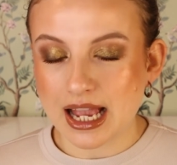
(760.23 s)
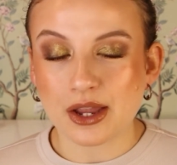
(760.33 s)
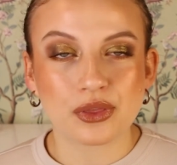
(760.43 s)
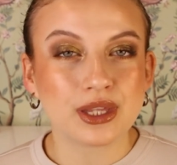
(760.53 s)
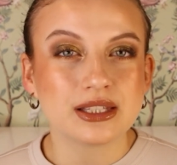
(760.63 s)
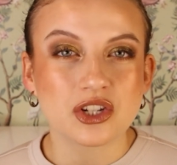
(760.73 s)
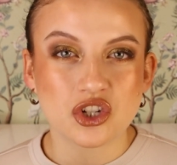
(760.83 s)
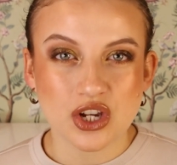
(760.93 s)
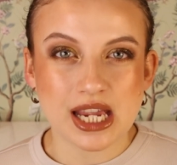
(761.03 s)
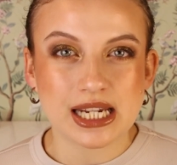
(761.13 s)
I think the
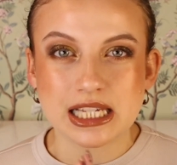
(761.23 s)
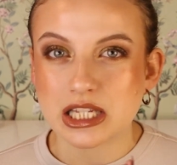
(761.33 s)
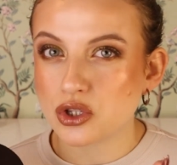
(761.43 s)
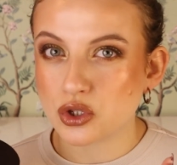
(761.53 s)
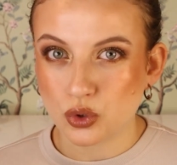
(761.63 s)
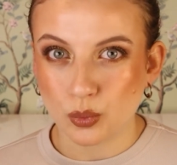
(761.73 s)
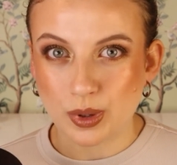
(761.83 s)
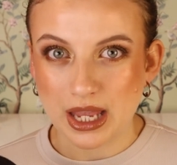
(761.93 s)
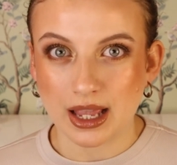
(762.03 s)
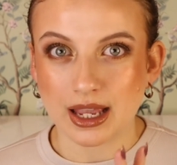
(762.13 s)
shade isn't too
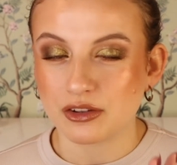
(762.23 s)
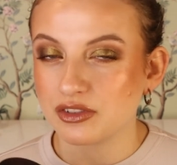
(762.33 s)
pink.